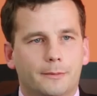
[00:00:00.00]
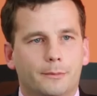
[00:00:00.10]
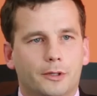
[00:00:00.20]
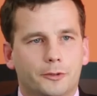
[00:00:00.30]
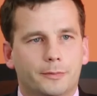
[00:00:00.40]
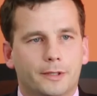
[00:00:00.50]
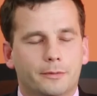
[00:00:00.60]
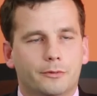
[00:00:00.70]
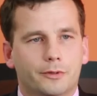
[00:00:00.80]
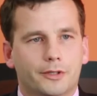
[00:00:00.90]
Most
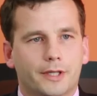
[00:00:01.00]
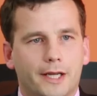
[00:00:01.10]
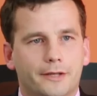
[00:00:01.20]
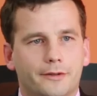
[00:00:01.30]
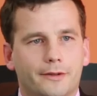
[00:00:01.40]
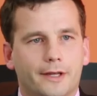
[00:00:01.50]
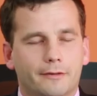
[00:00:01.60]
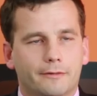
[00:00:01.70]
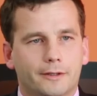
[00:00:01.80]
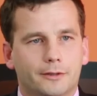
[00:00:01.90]
people would say that they
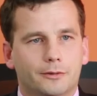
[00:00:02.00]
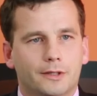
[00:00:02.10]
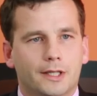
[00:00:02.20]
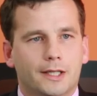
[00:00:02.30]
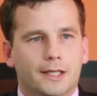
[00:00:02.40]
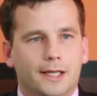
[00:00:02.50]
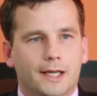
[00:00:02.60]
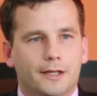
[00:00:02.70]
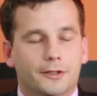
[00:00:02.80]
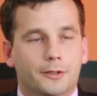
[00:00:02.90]
feel
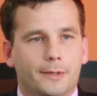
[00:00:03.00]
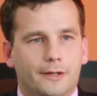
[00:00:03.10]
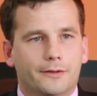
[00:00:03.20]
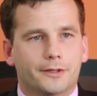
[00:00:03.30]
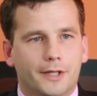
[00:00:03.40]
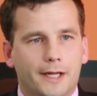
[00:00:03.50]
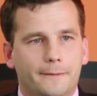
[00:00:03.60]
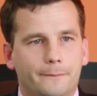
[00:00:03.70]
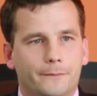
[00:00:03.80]
it's about the same.